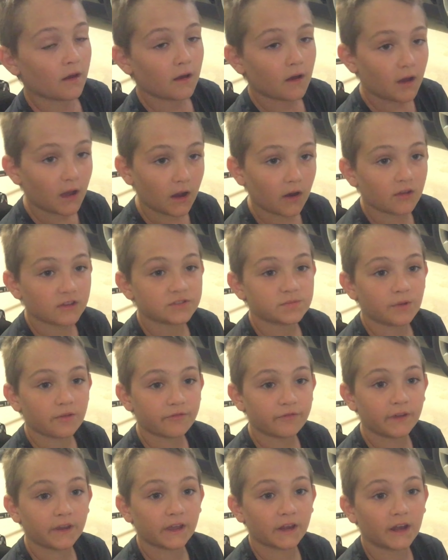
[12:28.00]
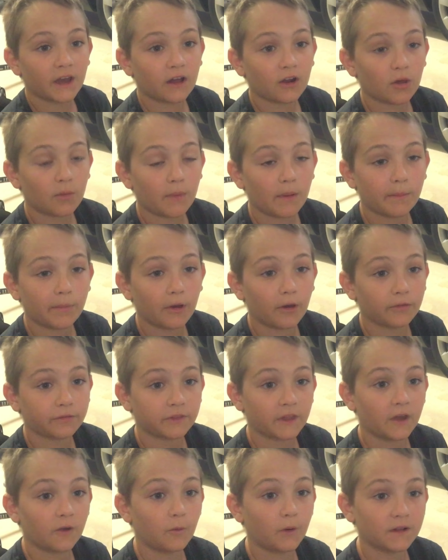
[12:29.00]
I lost my fingernail on my
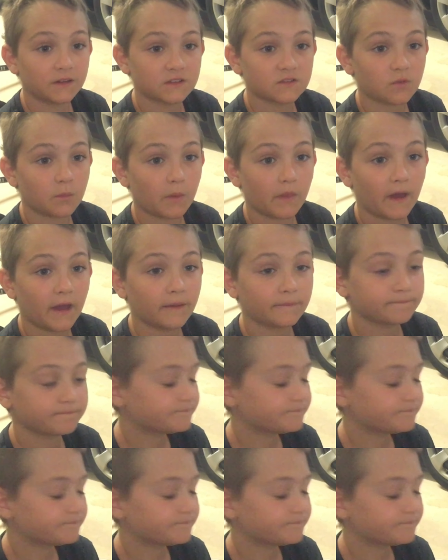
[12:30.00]
birthday once from that.